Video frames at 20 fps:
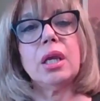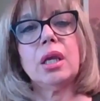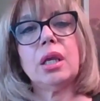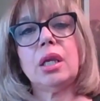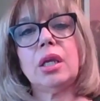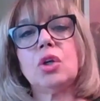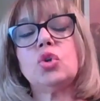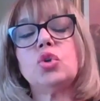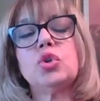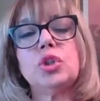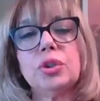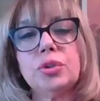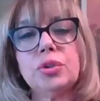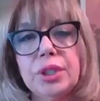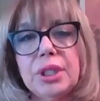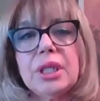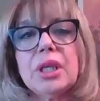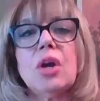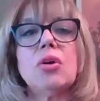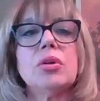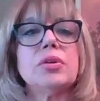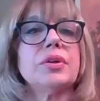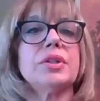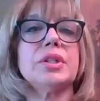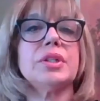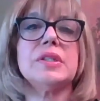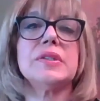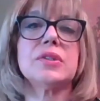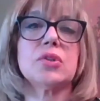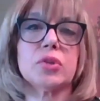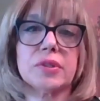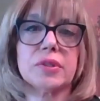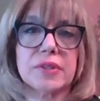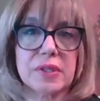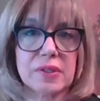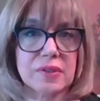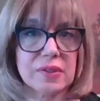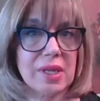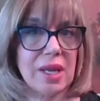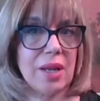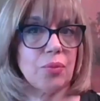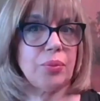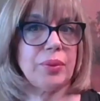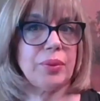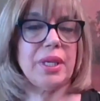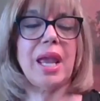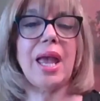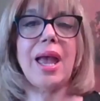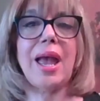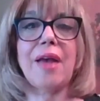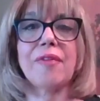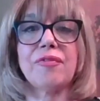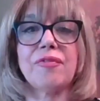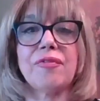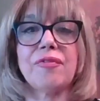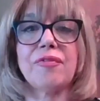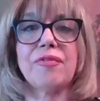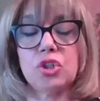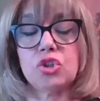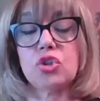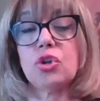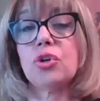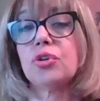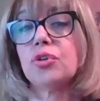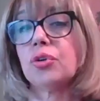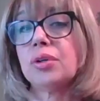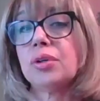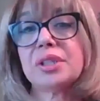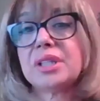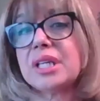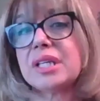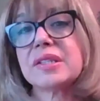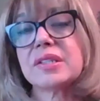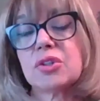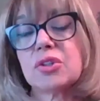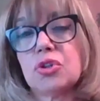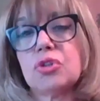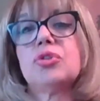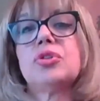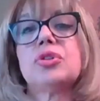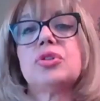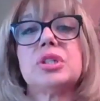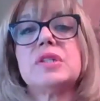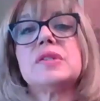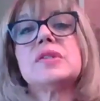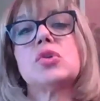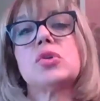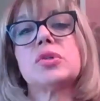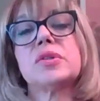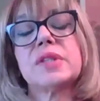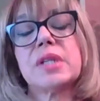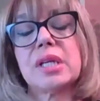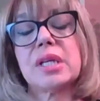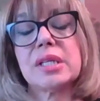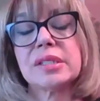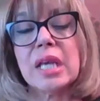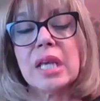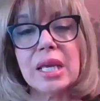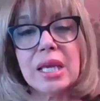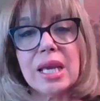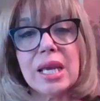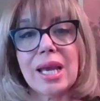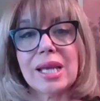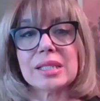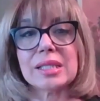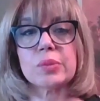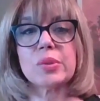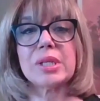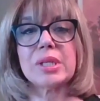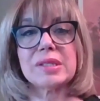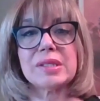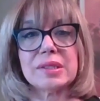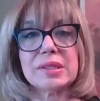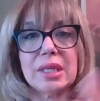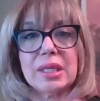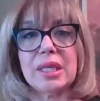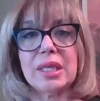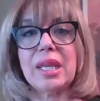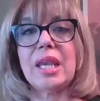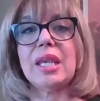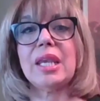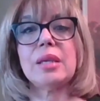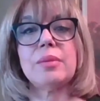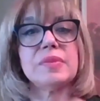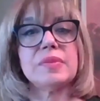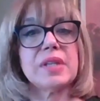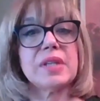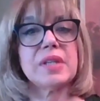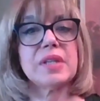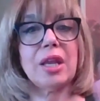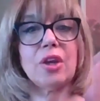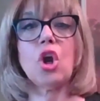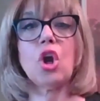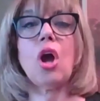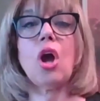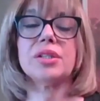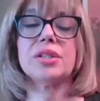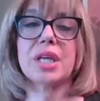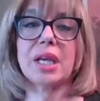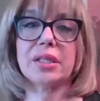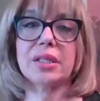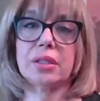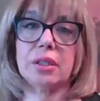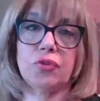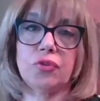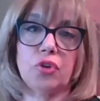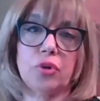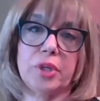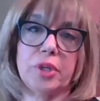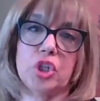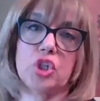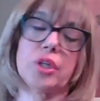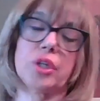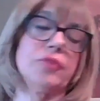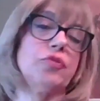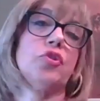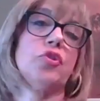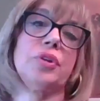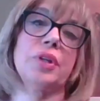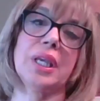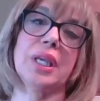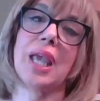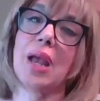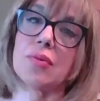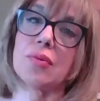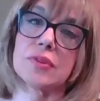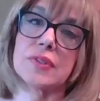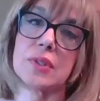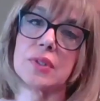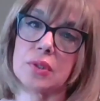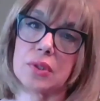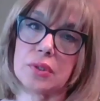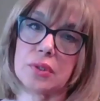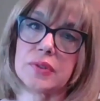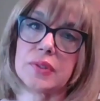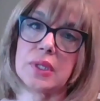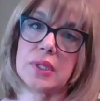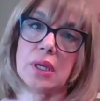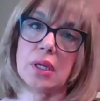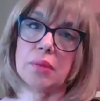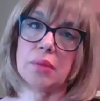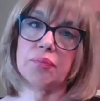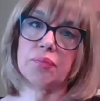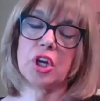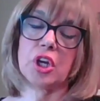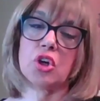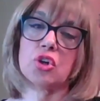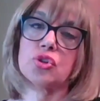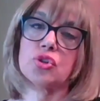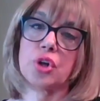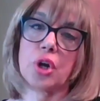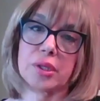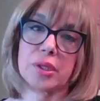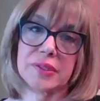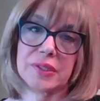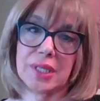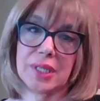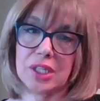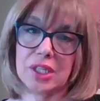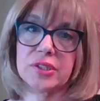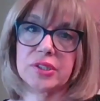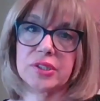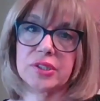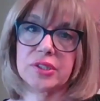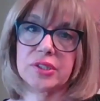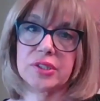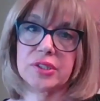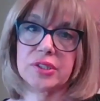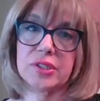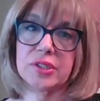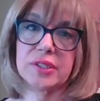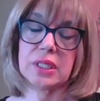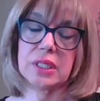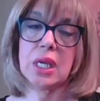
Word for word: including all the resources that we have, internal and external resources, as well as the names and contact information for the counselors um, across HCC.